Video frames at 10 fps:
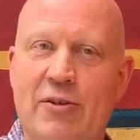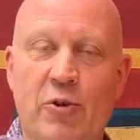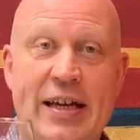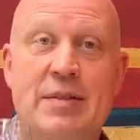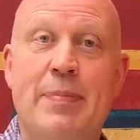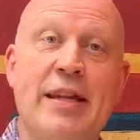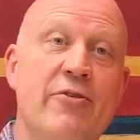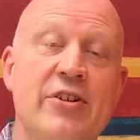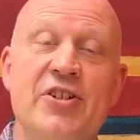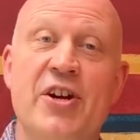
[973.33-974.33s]
or his Pinot
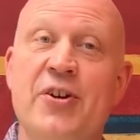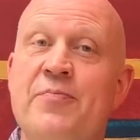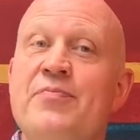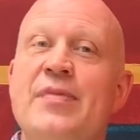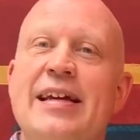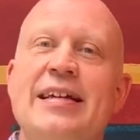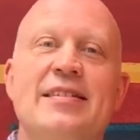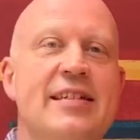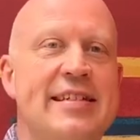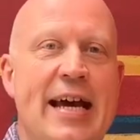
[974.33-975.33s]
Grigio is
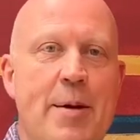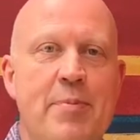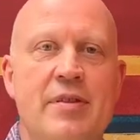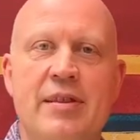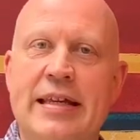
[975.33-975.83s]
the depth,